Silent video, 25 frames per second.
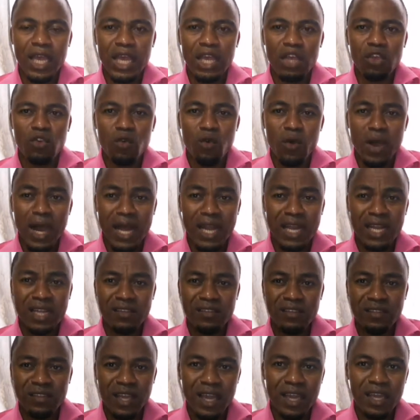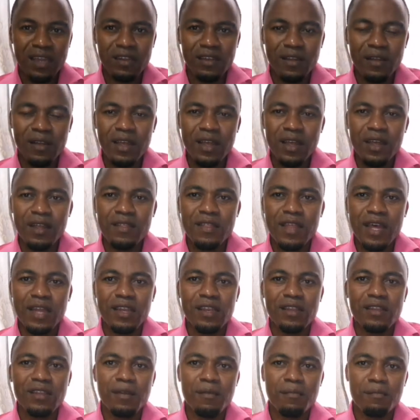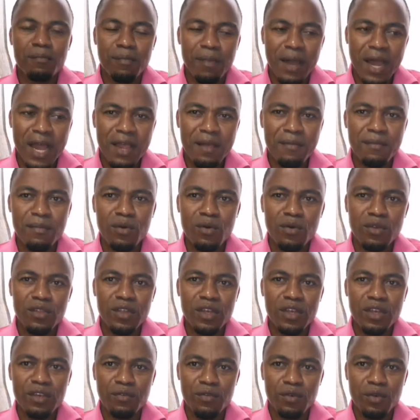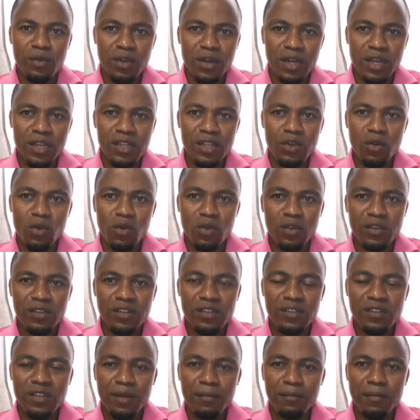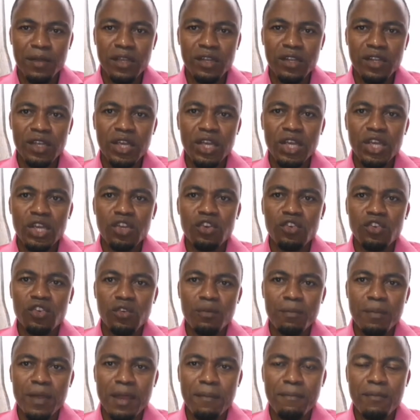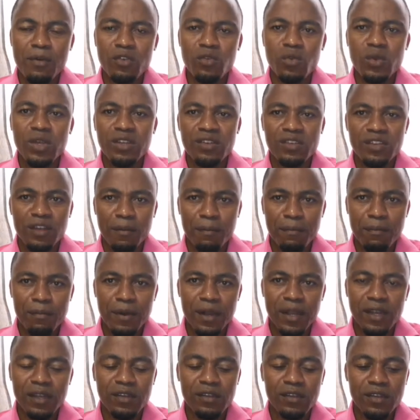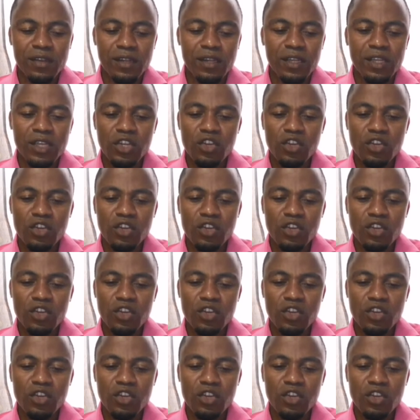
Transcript: you understand that the Bible, if you read the Old Testament, you should be able to interpret.